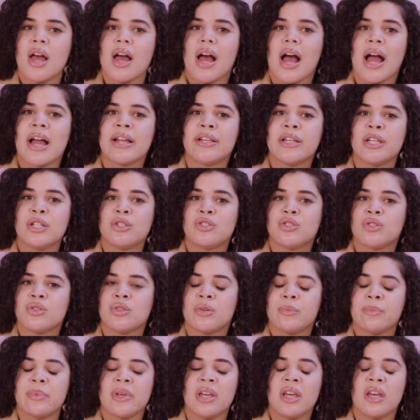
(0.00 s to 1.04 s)
I need
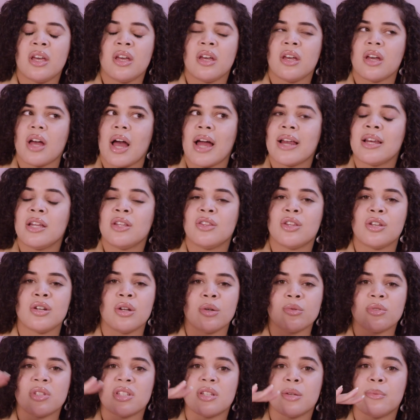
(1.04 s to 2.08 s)
the
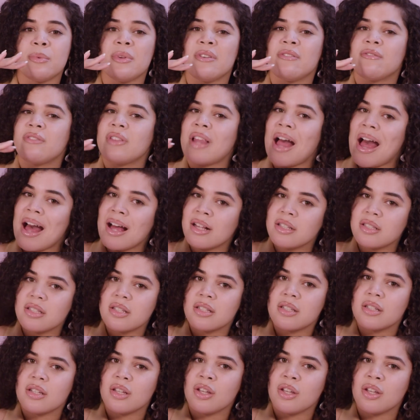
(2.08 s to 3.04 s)
notes to be flat.